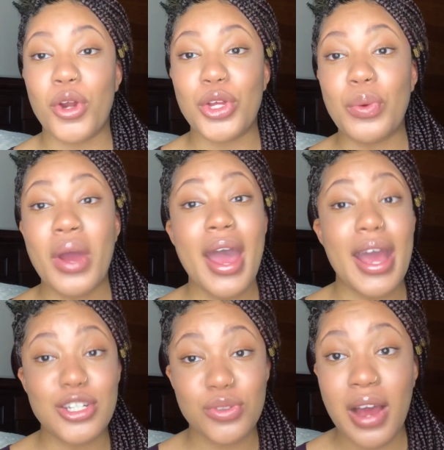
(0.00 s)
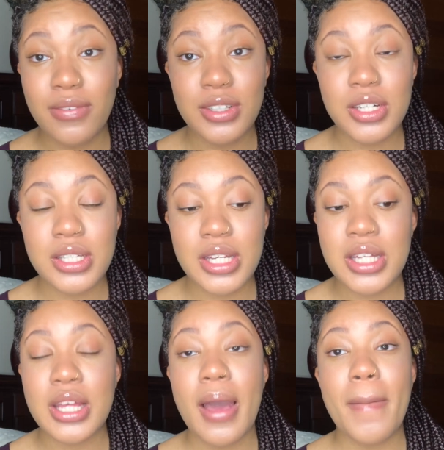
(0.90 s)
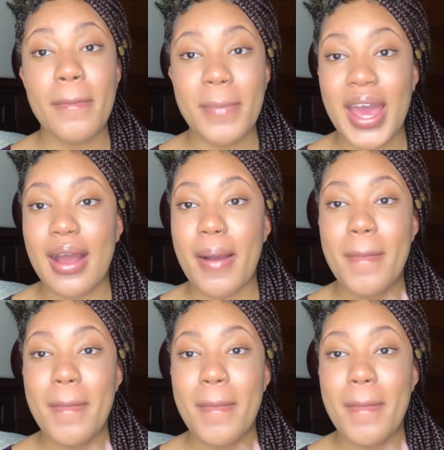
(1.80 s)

you. And travel nurses make